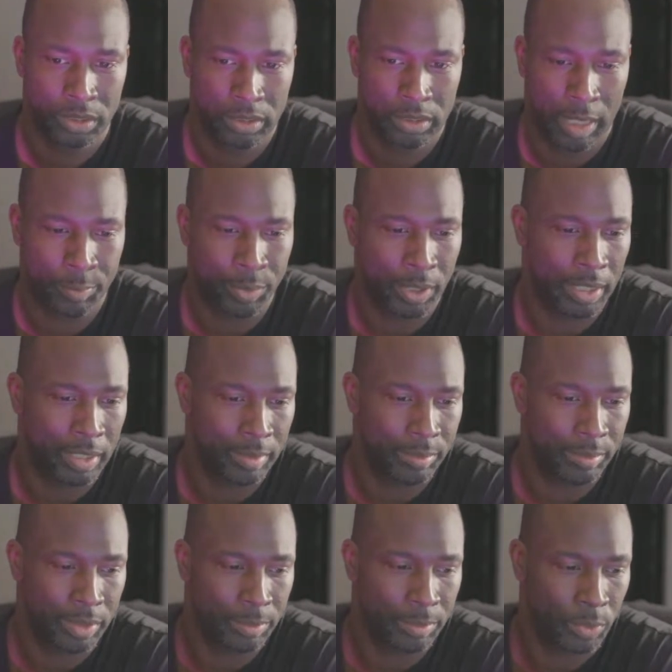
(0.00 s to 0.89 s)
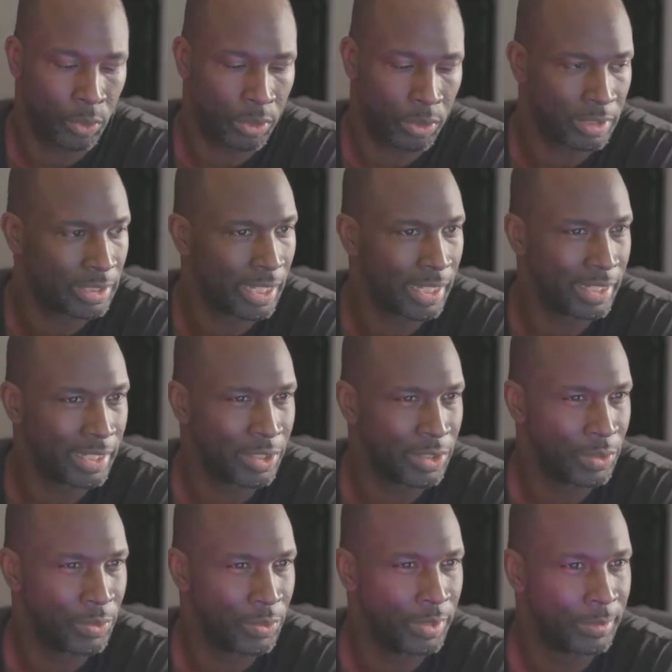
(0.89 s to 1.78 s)
I'd probably be more inclined to
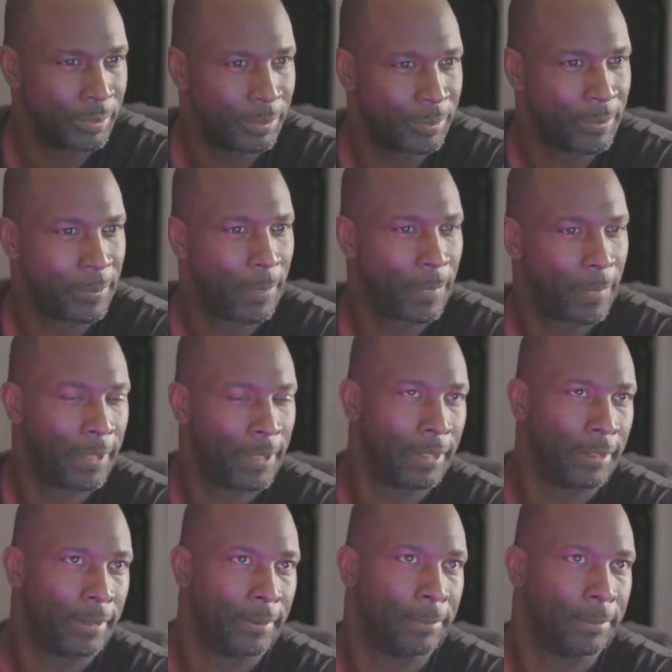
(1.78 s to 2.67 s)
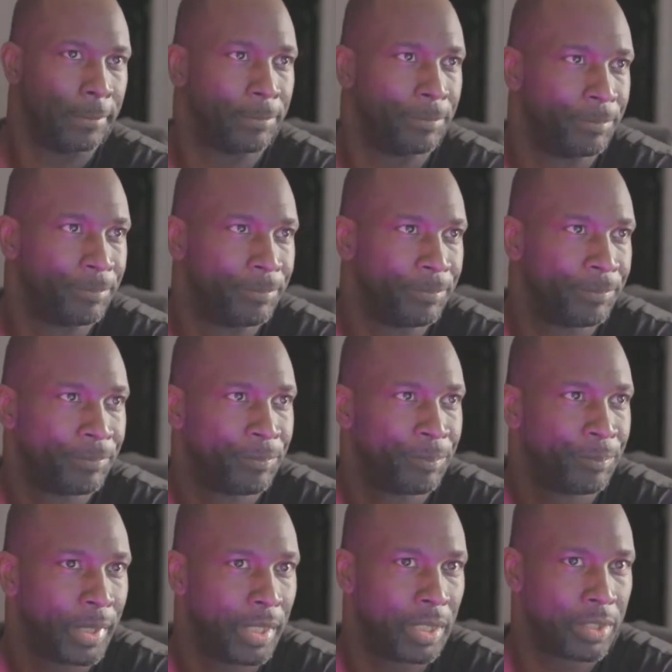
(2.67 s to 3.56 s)
do it um,
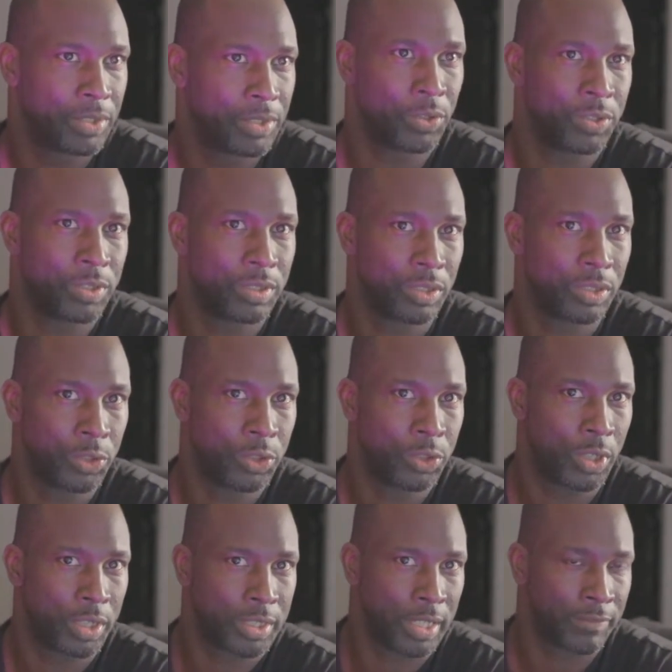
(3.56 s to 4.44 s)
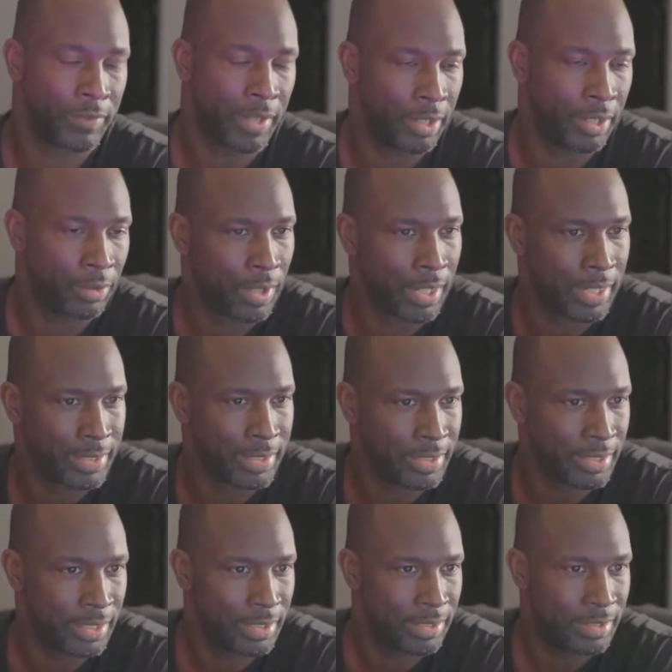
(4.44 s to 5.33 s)
because those those trucks have air ride
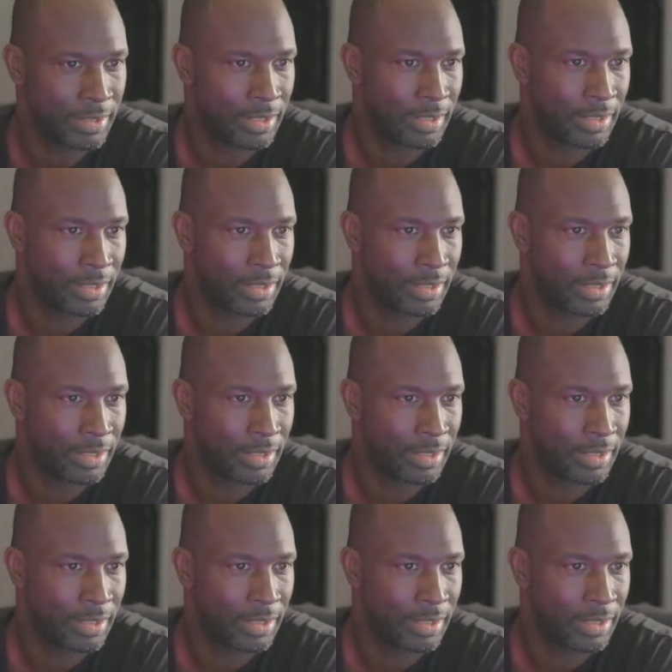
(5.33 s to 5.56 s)
seats.